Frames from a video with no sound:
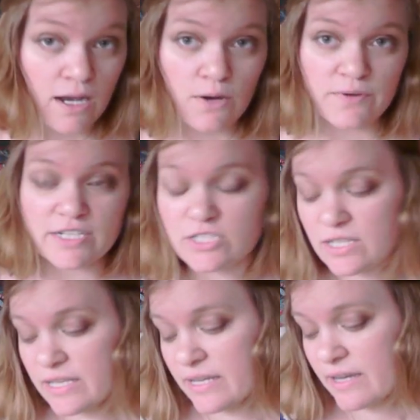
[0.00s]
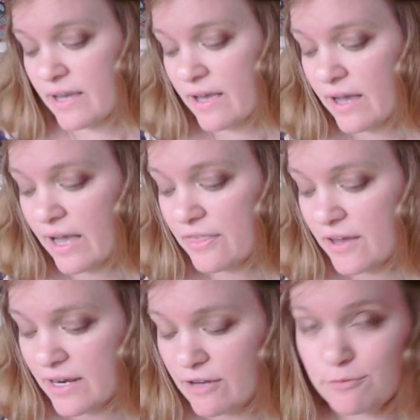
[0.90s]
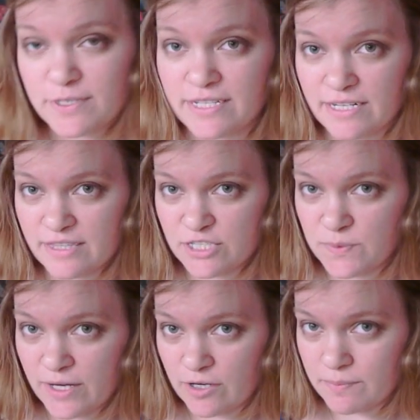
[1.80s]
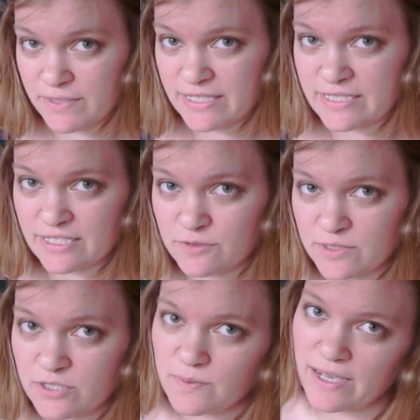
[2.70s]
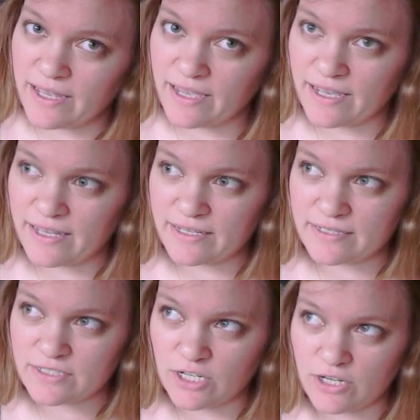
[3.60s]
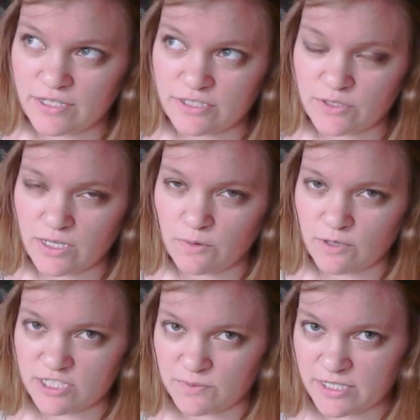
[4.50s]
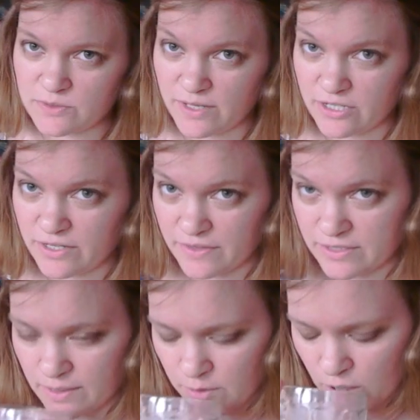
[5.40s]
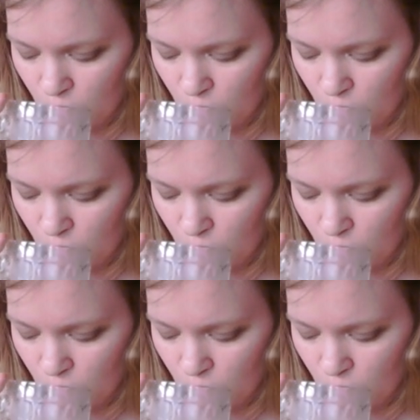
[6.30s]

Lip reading: Originally, I thought I would be knitting this sweater in pieces, which is why I started doing a worsted weight sweater in the summer.